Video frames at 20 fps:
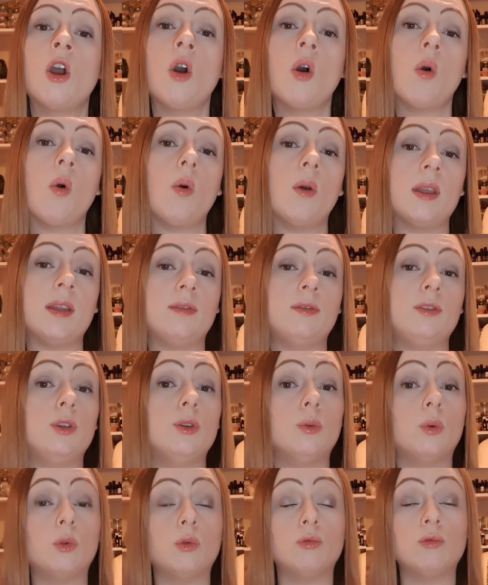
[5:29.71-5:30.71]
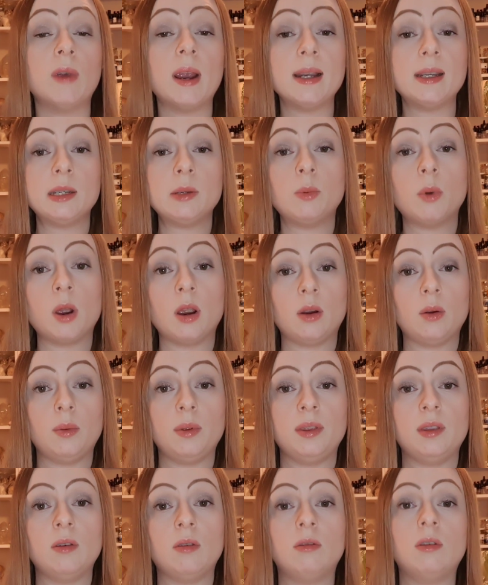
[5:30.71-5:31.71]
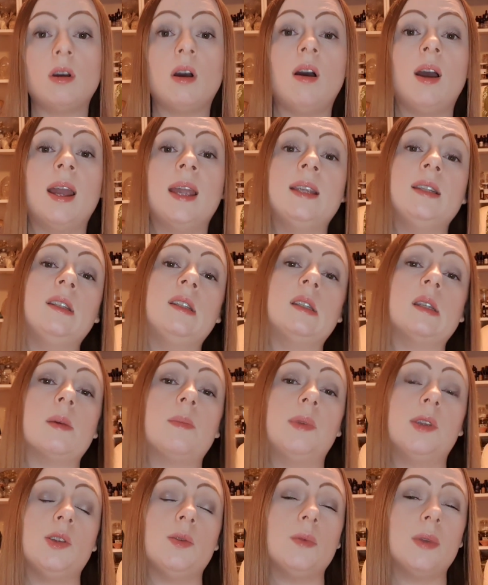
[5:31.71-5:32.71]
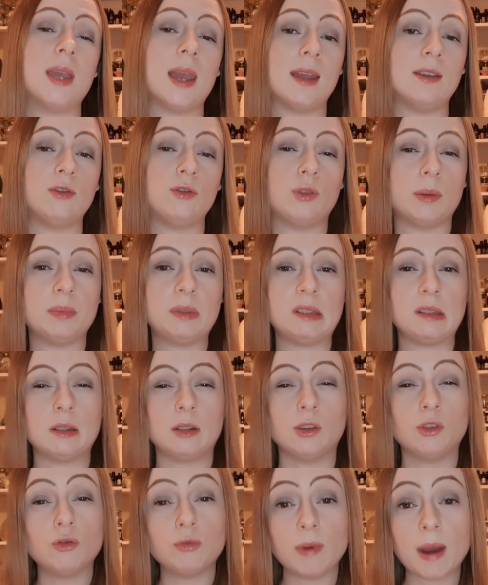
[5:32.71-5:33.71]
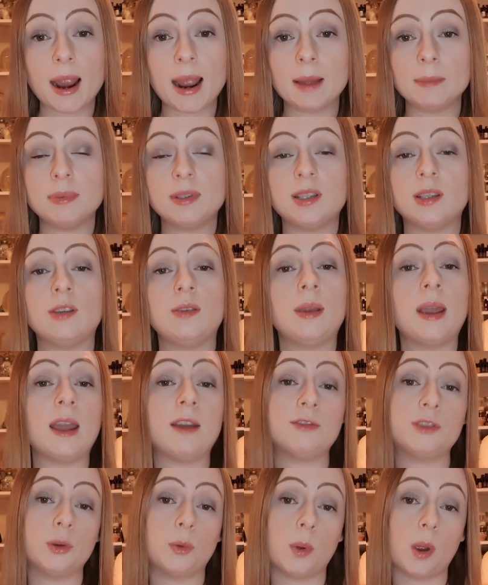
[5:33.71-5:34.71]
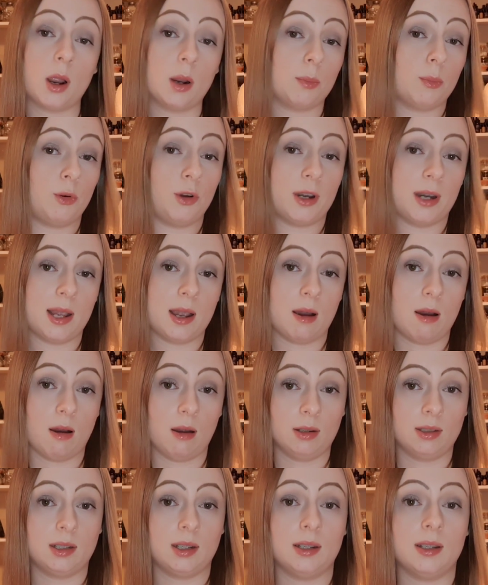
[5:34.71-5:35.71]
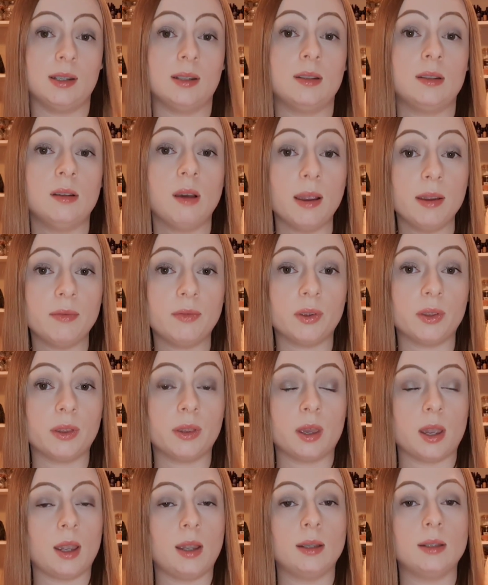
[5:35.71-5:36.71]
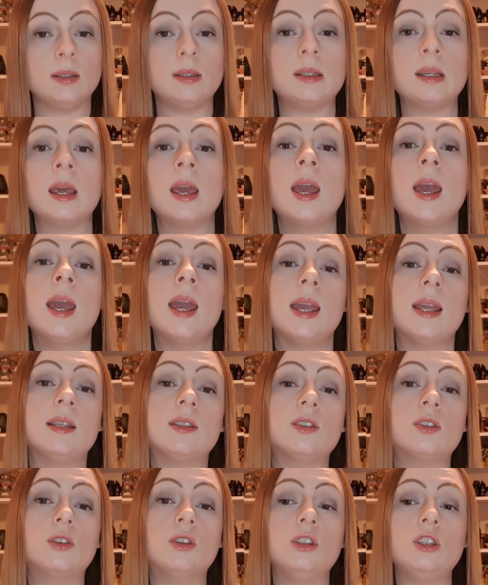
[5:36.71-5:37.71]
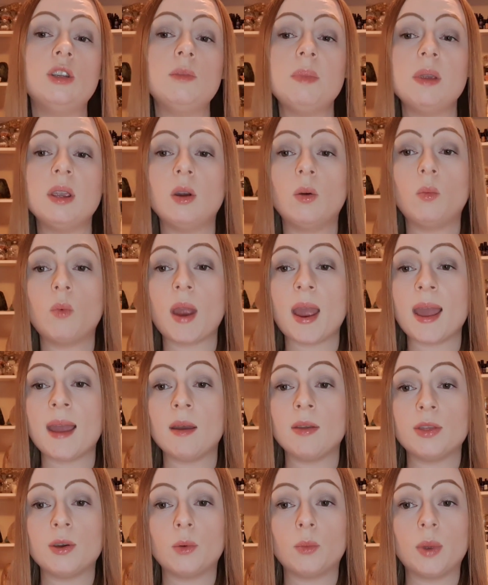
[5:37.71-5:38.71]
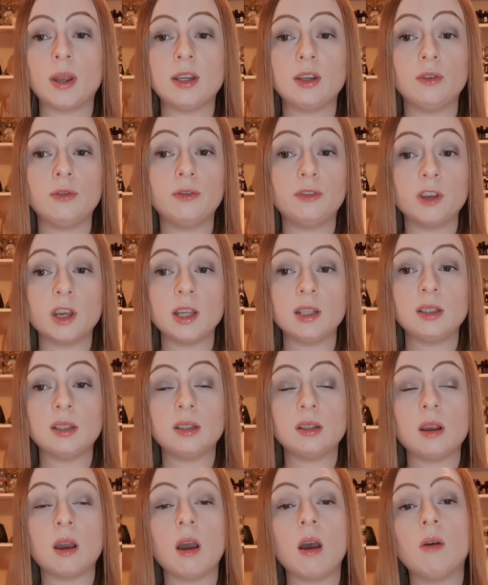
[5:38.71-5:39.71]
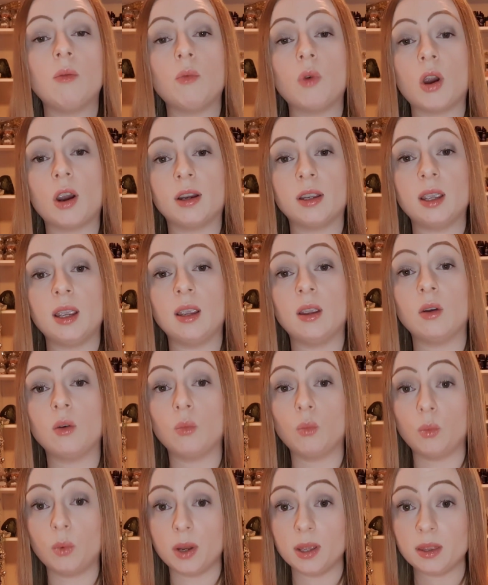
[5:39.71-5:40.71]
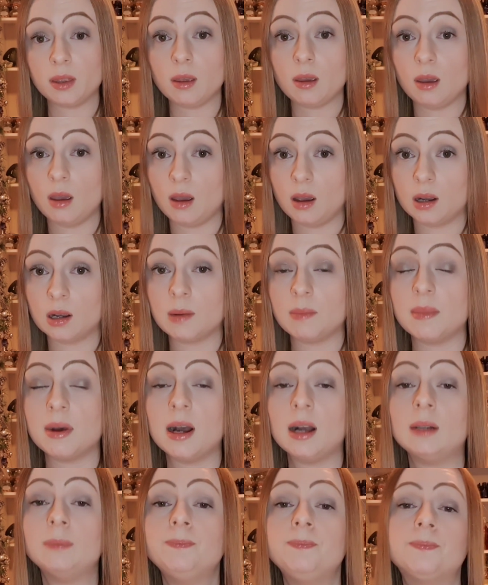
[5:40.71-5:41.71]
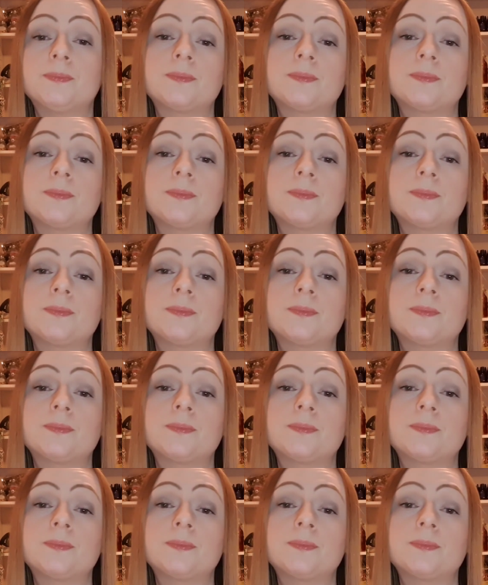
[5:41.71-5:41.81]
or if you already work with your guides, but you get dribs and drabs and you have to work pretty hard to decipher things, it's good to be aware that when you first start working with a Herkimer